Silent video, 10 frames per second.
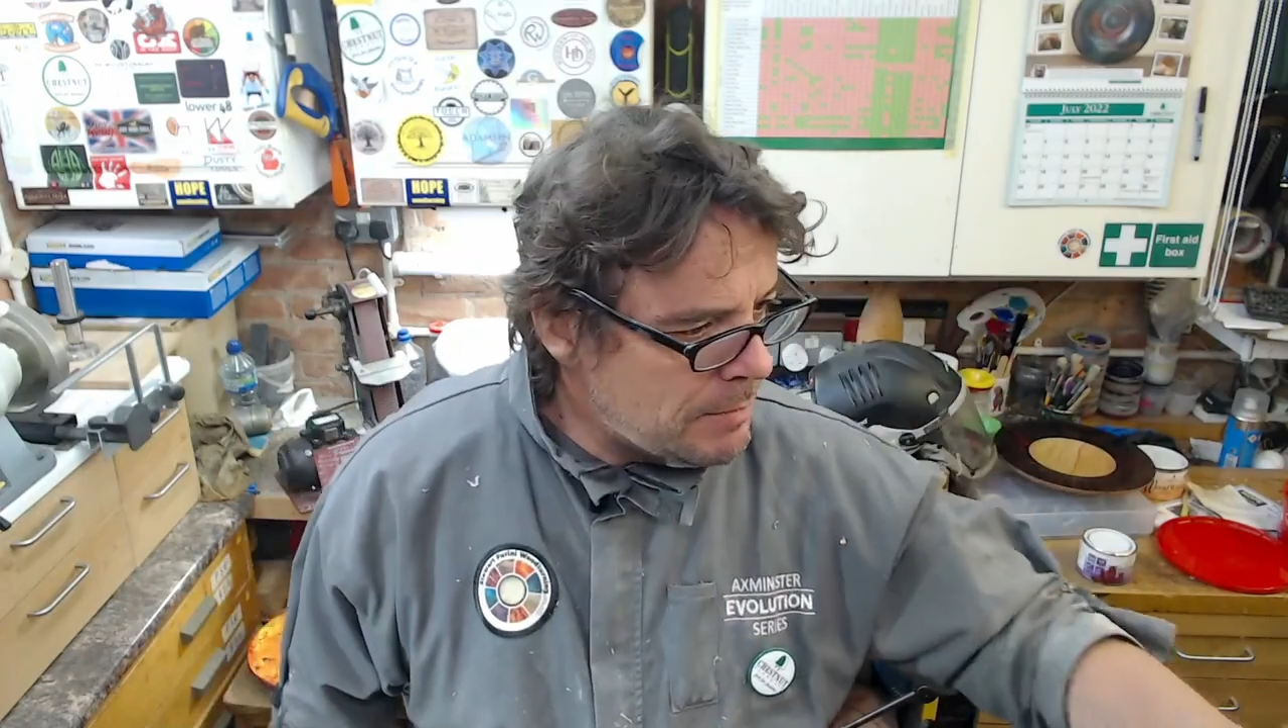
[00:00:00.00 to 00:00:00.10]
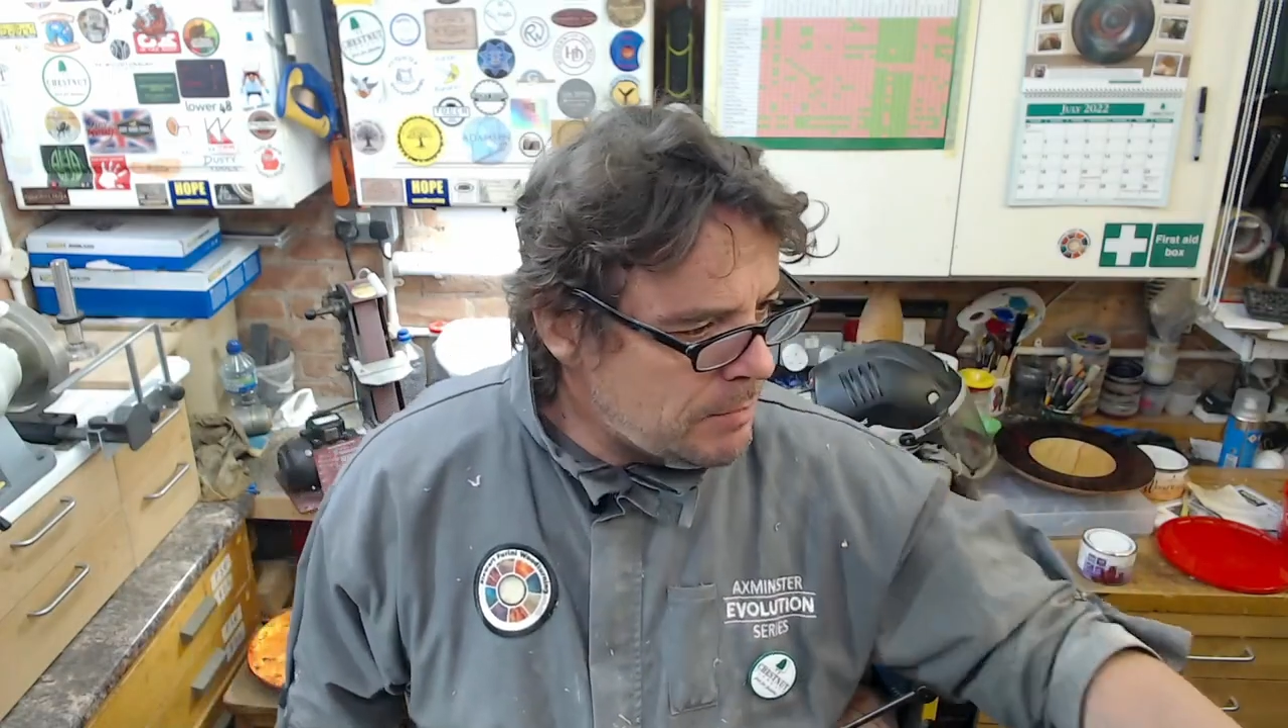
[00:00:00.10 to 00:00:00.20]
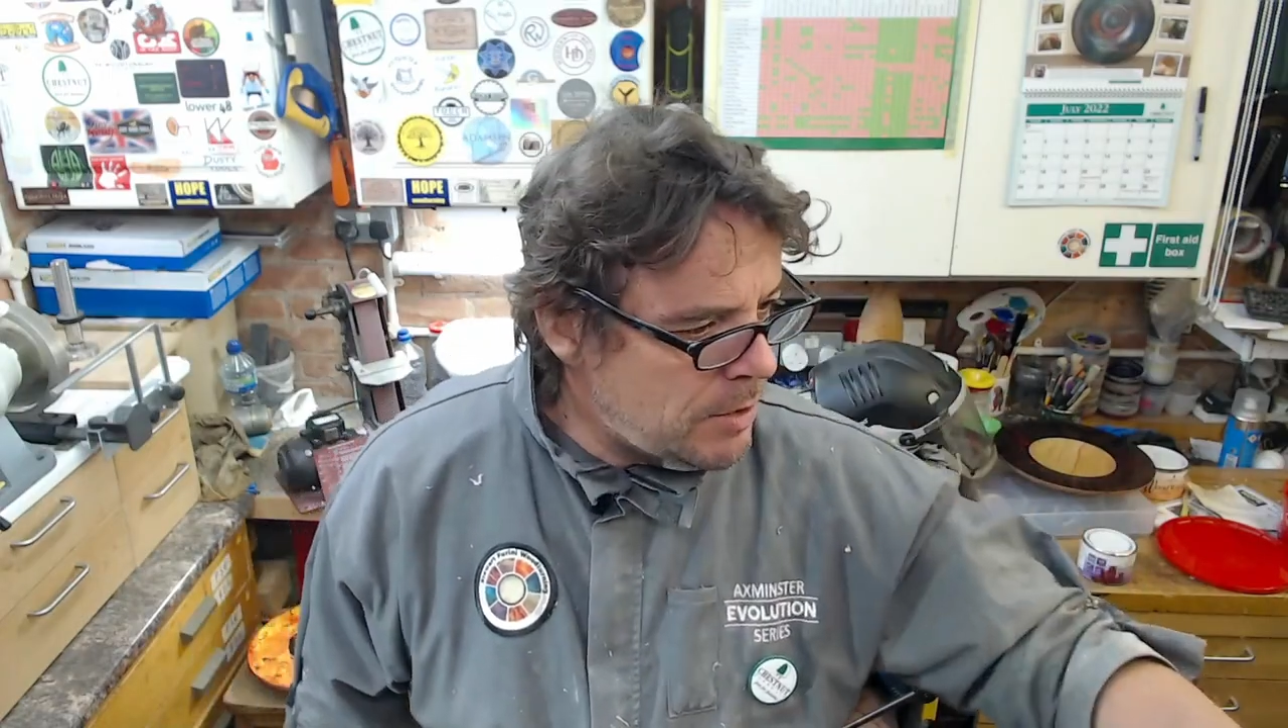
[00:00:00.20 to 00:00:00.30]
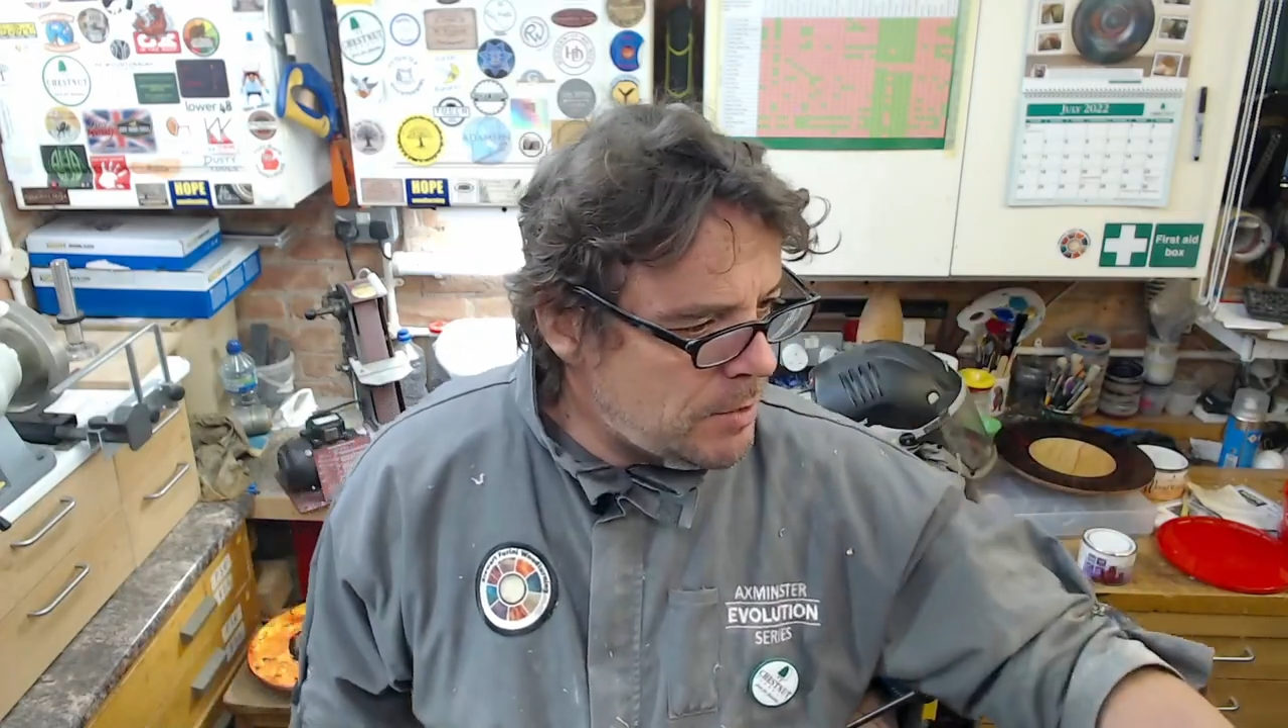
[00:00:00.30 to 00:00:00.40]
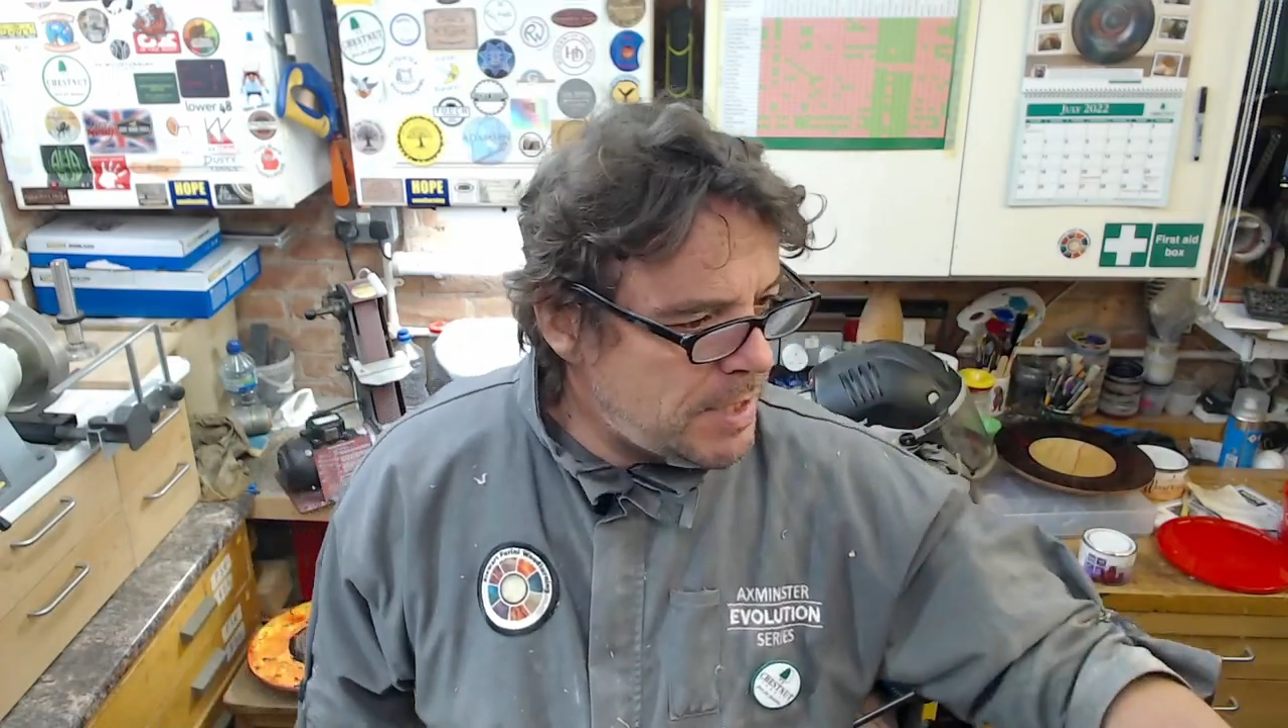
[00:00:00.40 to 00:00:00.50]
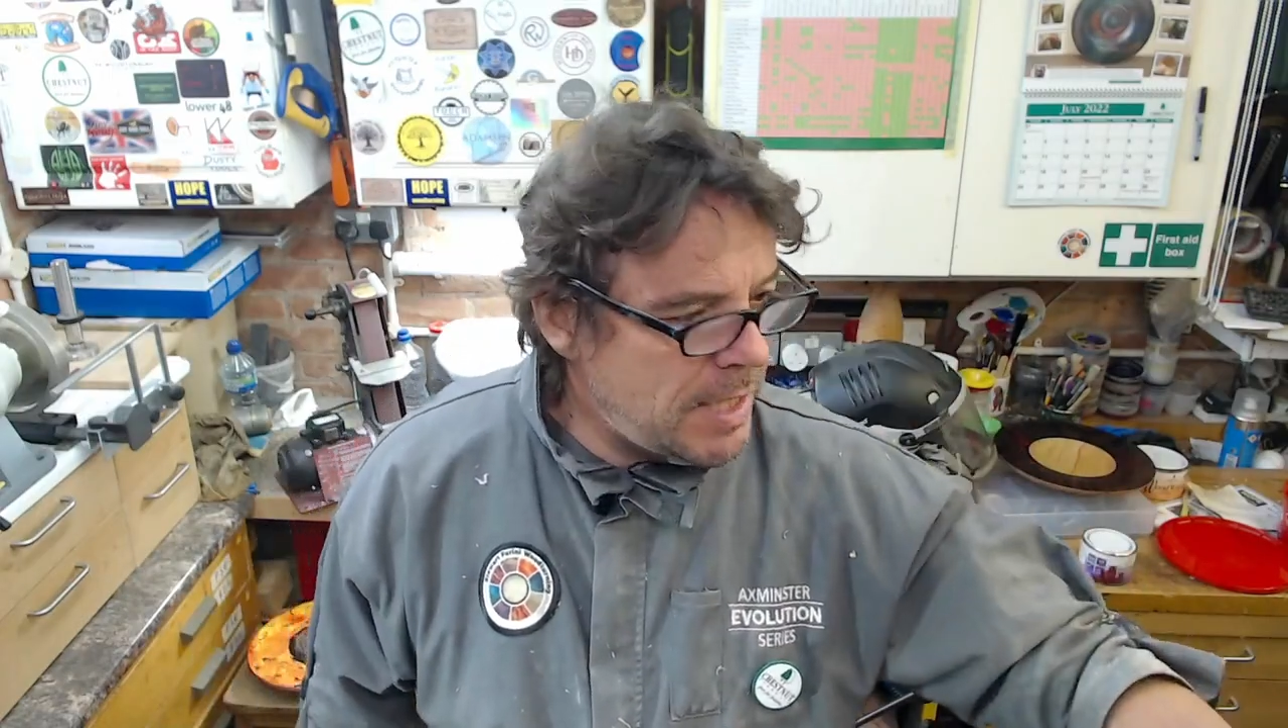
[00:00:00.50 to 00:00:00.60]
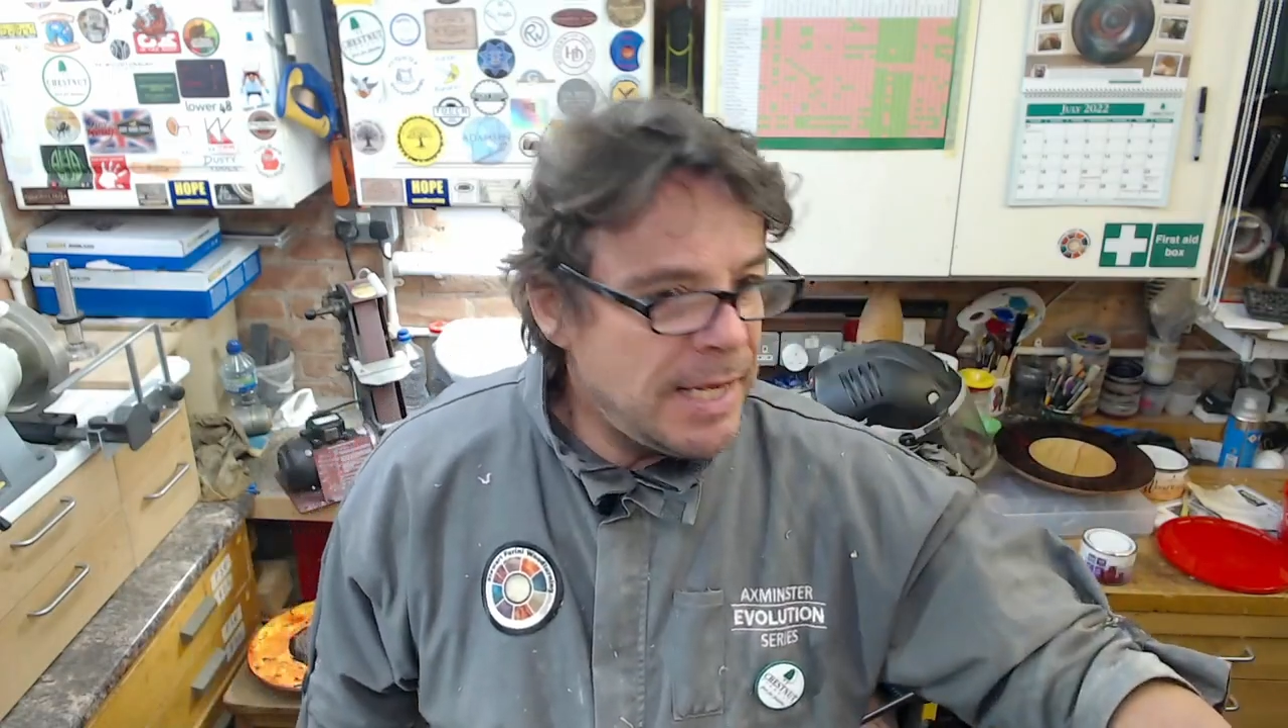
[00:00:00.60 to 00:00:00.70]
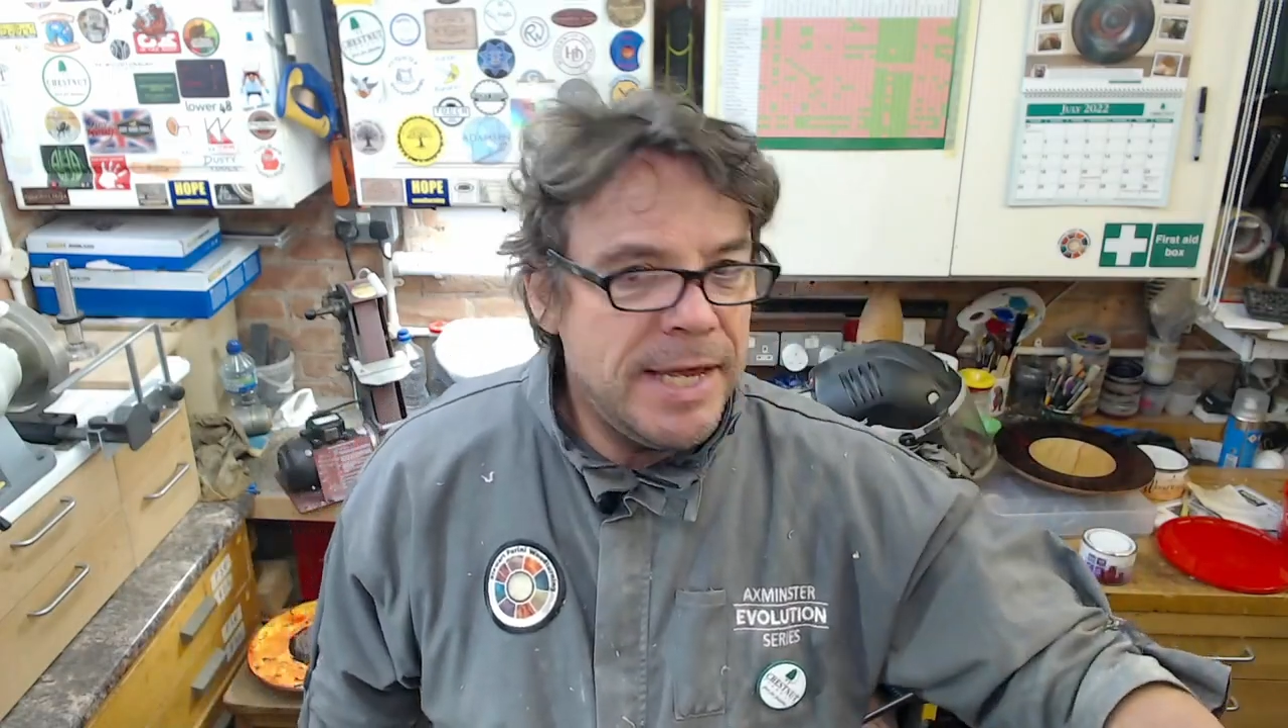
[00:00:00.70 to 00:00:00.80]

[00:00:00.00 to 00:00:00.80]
I'm using